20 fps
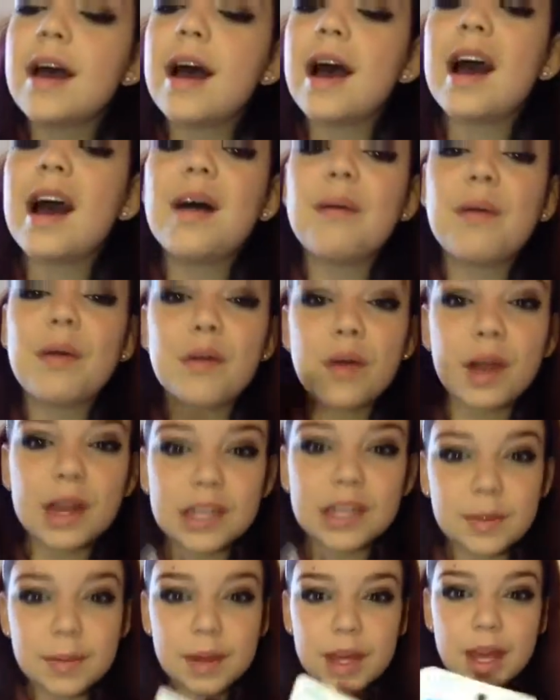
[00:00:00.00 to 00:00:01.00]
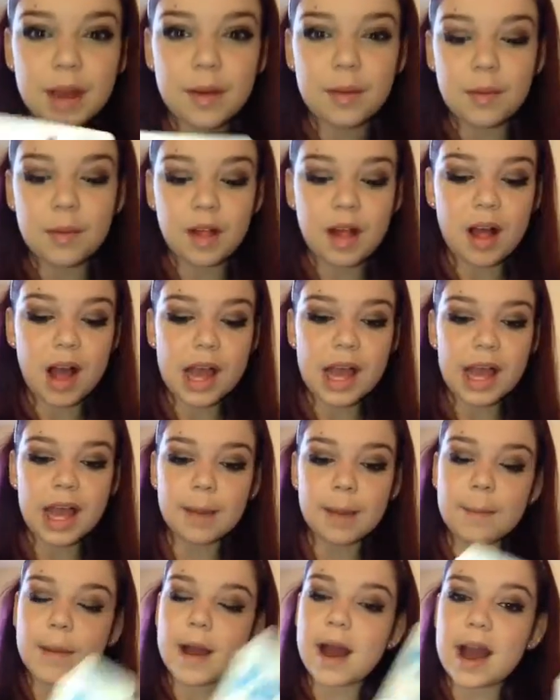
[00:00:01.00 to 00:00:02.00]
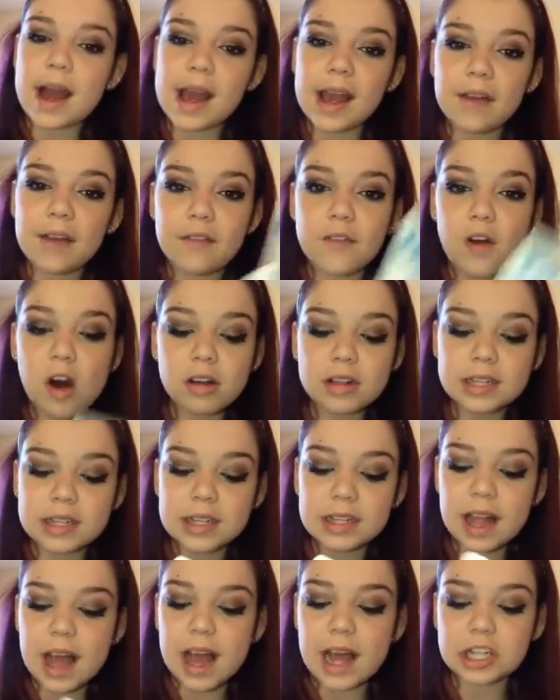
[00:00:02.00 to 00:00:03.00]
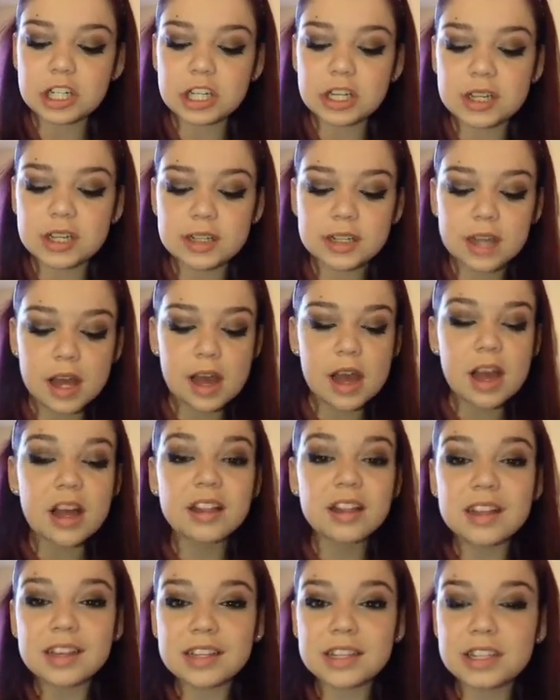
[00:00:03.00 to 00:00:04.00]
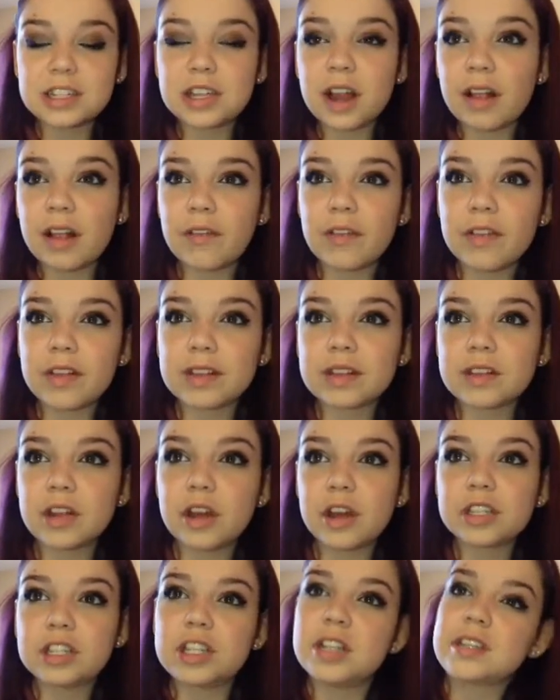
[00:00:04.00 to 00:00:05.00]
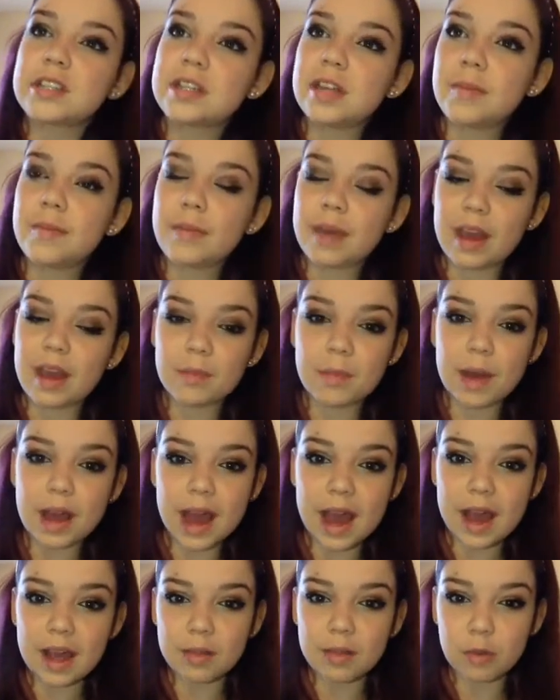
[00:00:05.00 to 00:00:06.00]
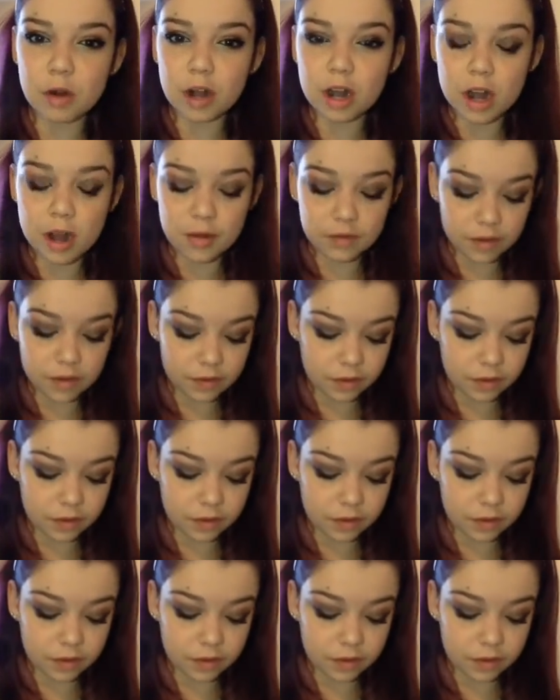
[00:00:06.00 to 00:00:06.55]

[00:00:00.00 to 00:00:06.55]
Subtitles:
I'm going to be applying my false lashes. This is just for this look, just to give my eyes more of a